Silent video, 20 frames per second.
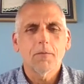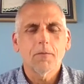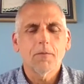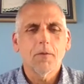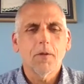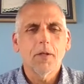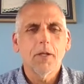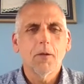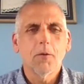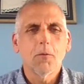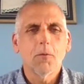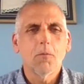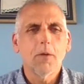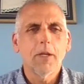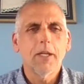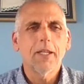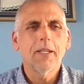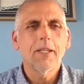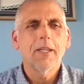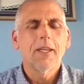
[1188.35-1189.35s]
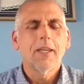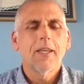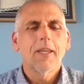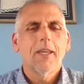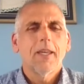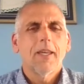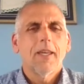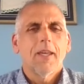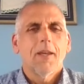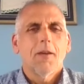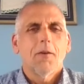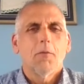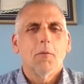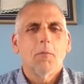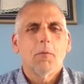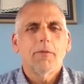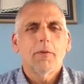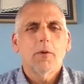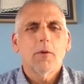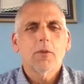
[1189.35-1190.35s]
Well, when
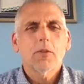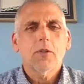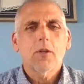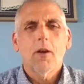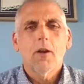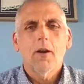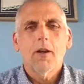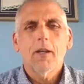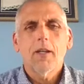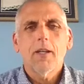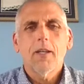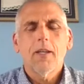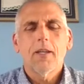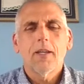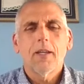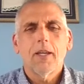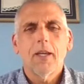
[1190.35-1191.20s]
we first started,